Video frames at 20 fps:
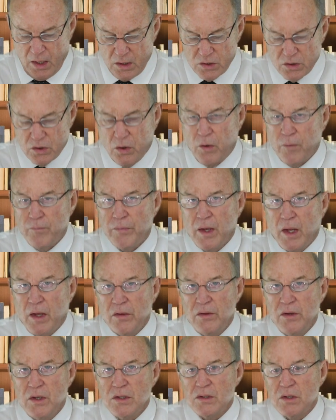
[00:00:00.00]
So
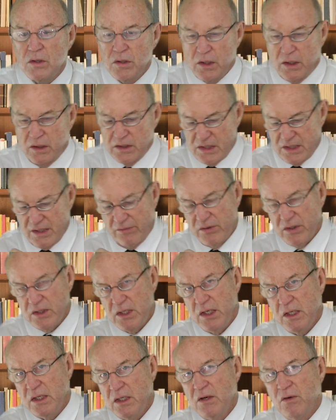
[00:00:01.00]
these are the
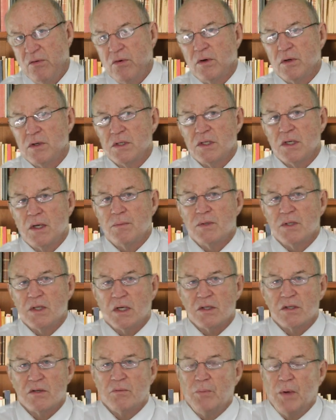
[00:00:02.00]
17 different
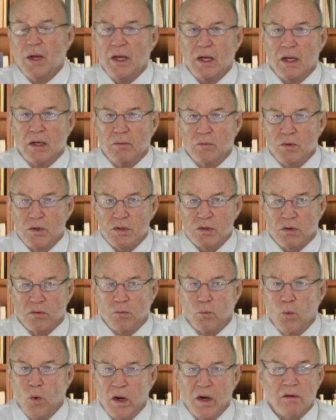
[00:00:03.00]
subsets of pain, which are
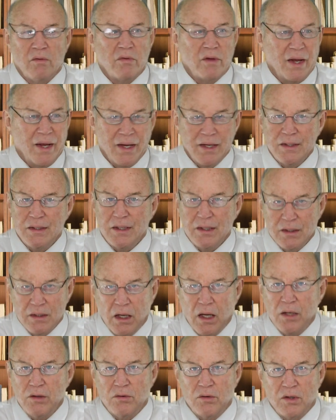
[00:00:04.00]
one of the
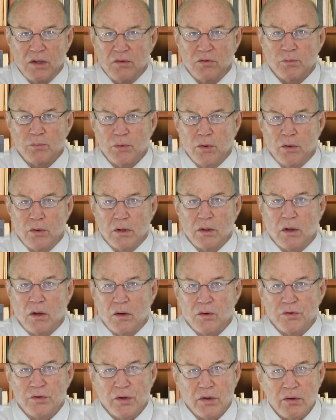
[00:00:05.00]
1,800 different
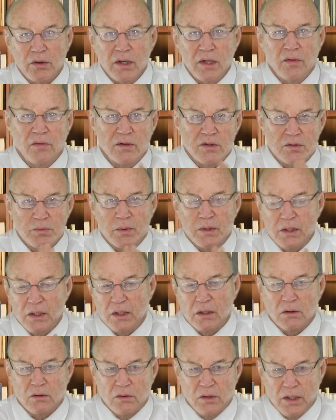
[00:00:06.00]
protocols that are in this
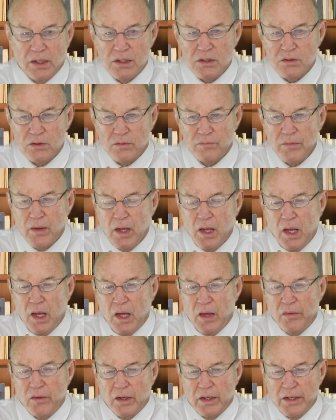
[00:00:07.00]
particular laser.
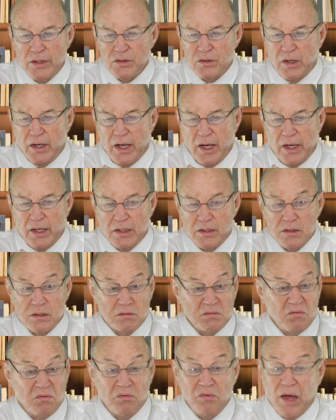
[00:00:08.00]
The laser
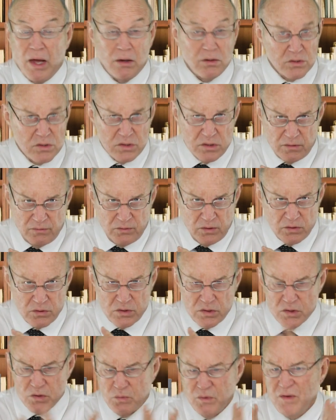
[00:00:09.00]
has thousands of
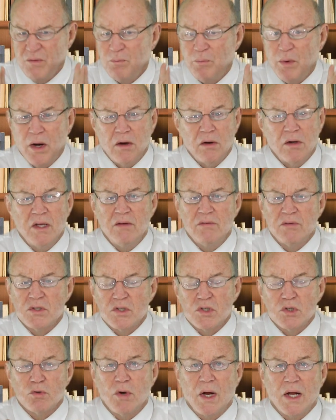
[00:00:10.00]
uses. We've barely even
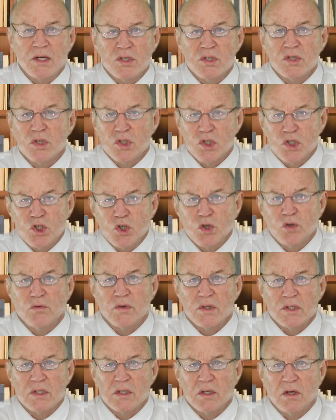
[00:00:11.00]
scratched the
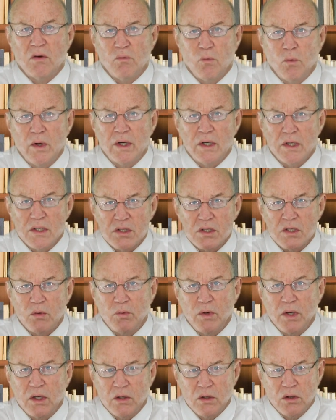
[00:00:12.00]
surface of what it is that
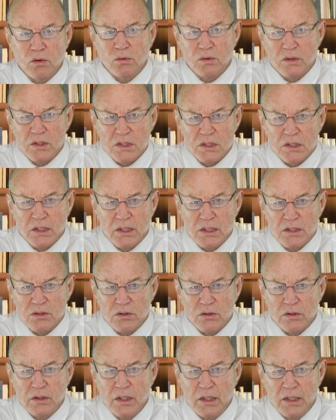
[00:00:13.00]
we can do with this
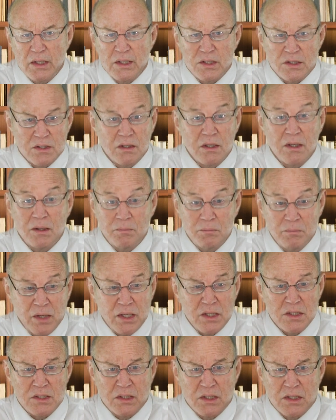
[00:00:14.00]
laser. It is an
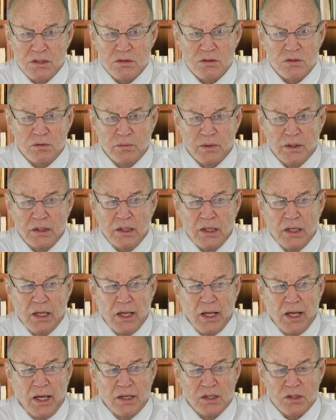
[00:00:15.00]
amazing instrument,
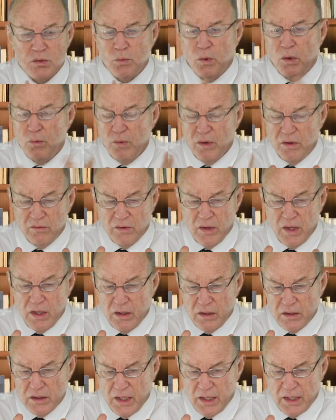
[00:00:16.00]
and it's what we've
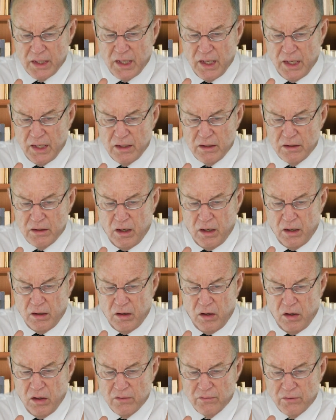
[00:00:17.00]
dedicated
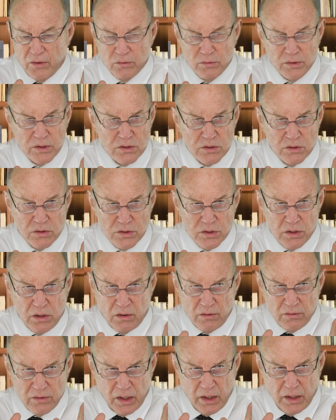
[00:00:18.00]
all of our research and
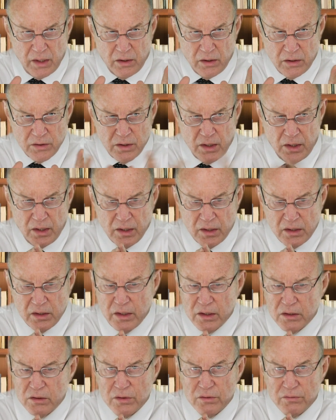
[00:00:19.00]
our
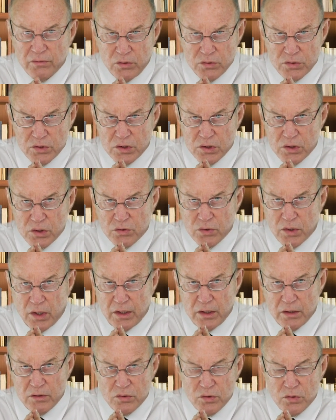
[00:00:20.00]
clinical devotion to try
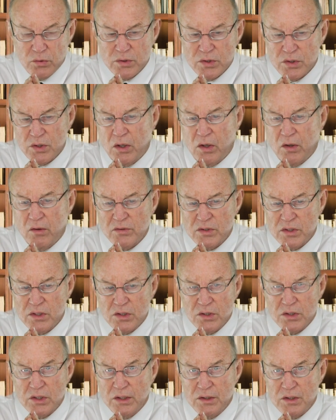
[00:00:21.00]
to resolve,
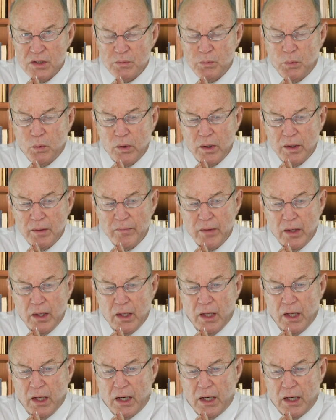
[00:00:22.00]
essentially, at this point.
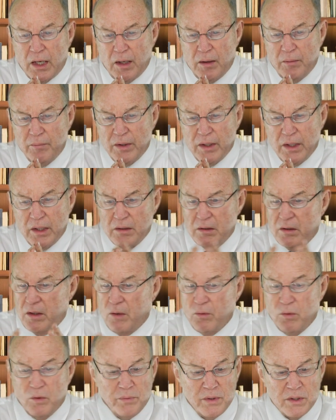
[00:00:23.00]

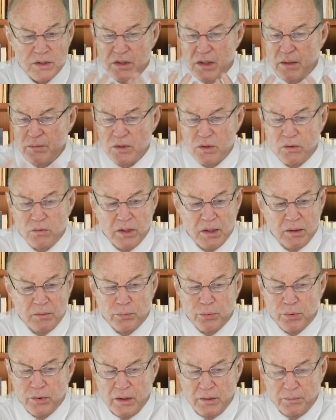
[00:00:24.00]
There will be subsequent
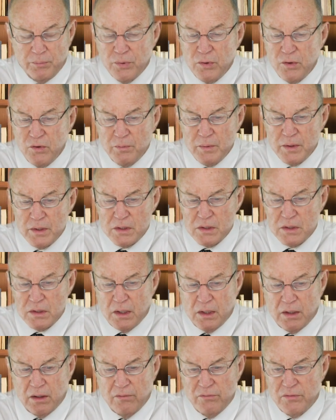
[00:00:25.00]
improvements
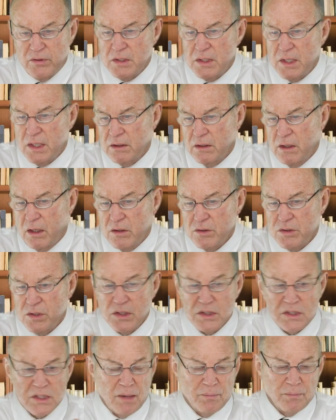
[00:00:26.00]
of the technology,
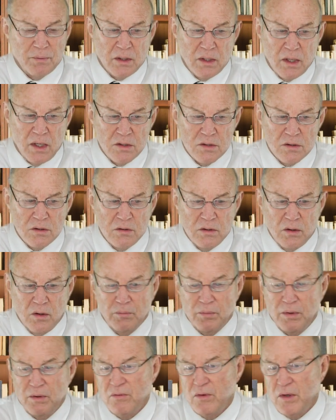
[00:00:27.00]
its application. There'll
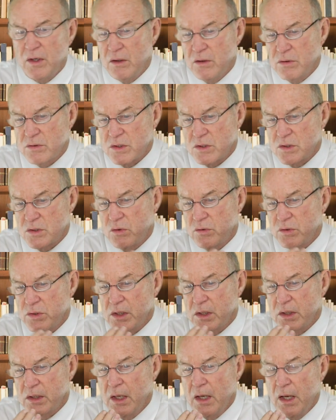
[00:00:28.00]
be videos
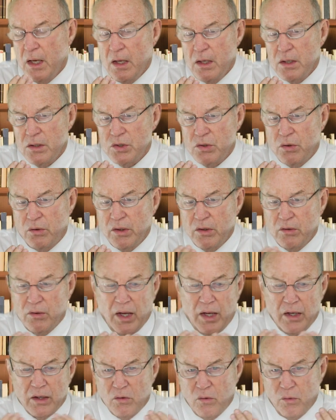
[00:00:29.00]
showing you
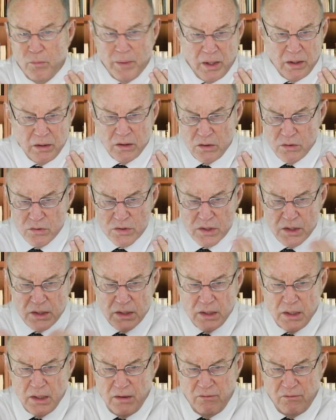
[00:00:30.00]
how to go about
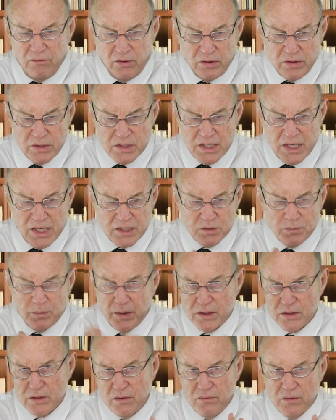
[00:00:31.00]
using various
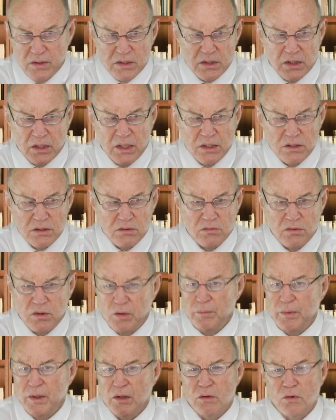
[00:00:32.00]
aspects of this laser.
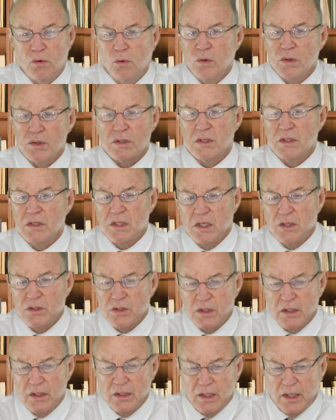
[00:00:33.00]
There'll be a course,
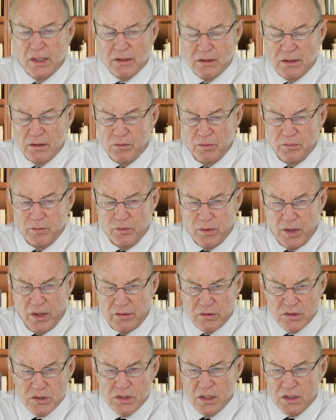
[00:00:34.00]
essentially, that will be
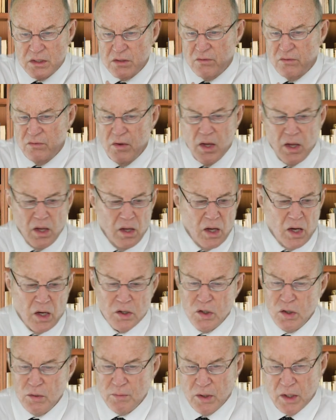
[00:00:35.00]
rather extensive,
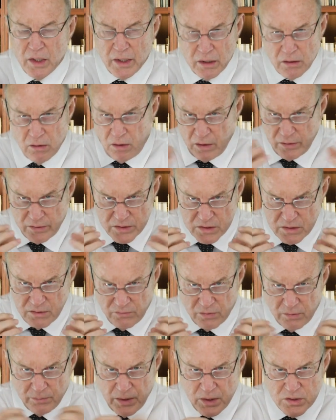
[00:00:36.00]
accumulating all this
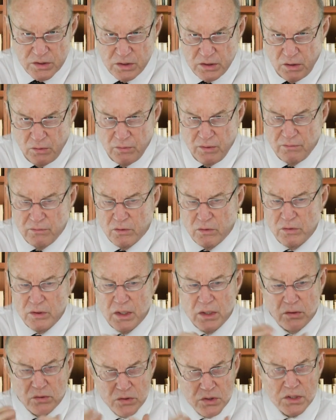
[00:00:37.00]
information that we've learned
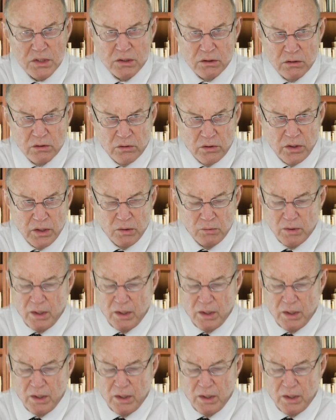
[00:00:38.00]
and are still learning.